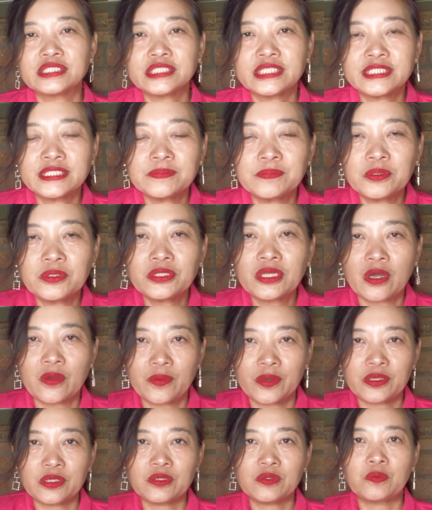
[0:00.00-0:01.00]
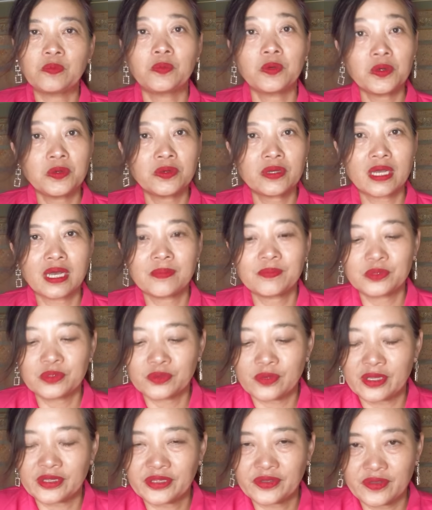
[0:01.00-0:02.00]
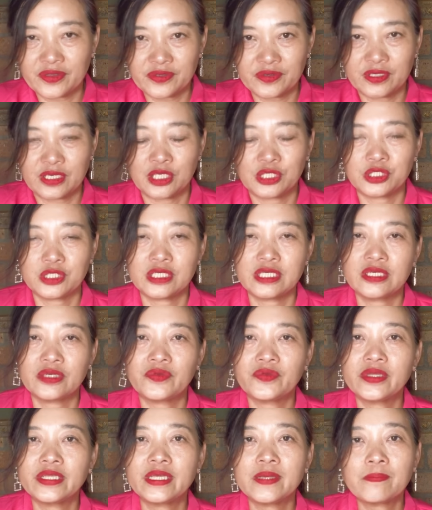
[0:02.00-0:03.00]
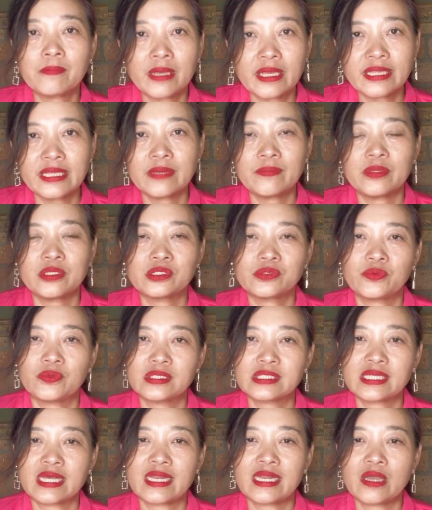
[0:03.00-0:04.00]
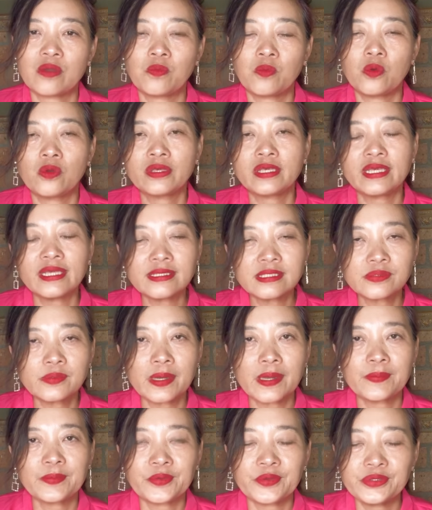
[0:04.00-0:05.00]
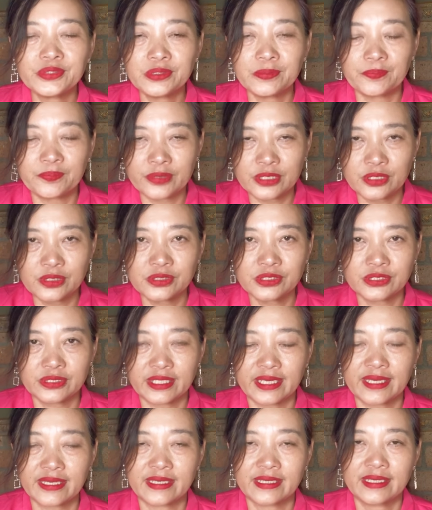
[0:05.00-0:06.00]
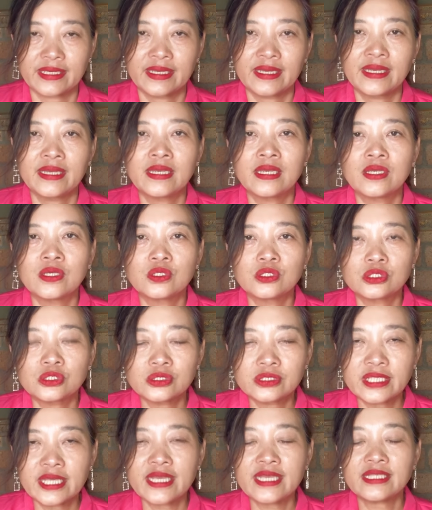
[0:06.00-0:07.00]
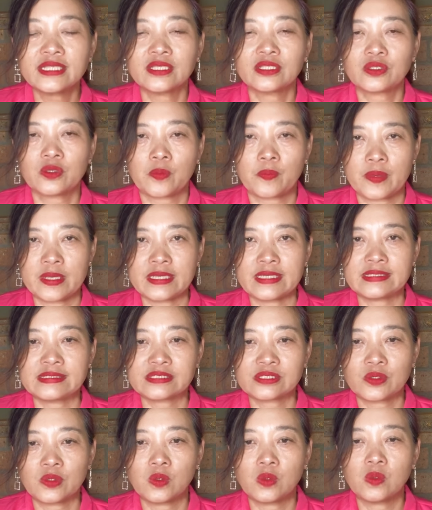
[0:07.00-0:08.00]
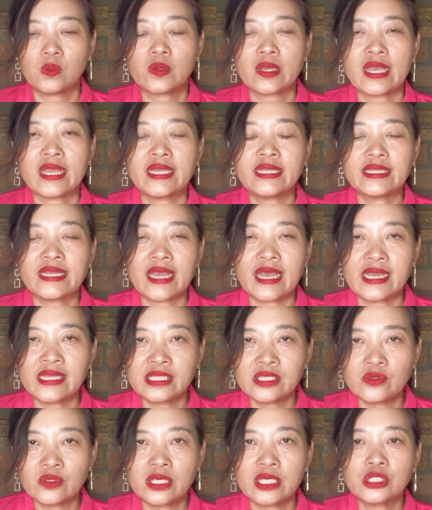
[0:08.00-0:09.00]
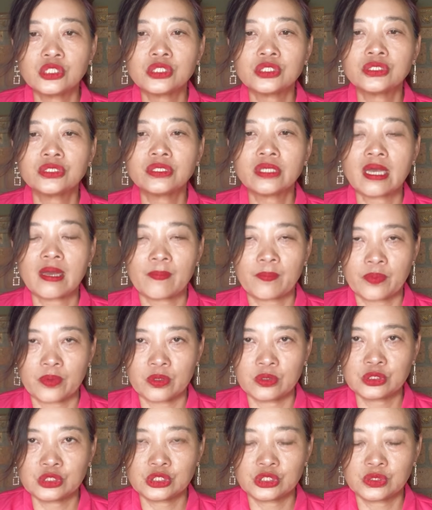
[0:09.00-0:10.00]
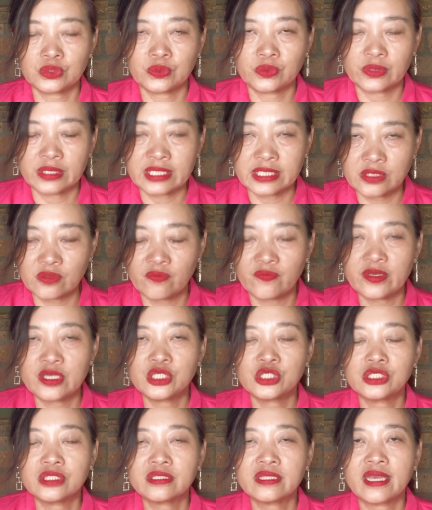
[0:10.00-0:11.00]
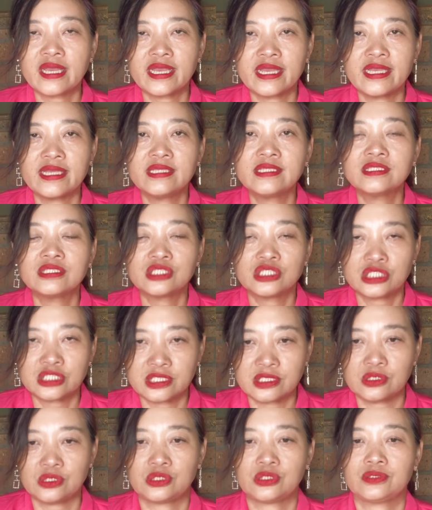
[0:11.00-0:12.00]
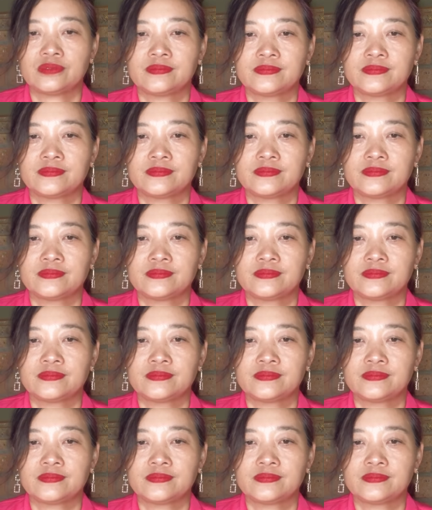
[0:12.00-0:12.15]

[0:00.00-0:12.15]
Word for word: everyone, how are you? Welcome to Adult Education Ingredient. My name is Rosalia Wong. Guess what I'm going to bring you today? Today the topic is called an educational approach to innovation and change.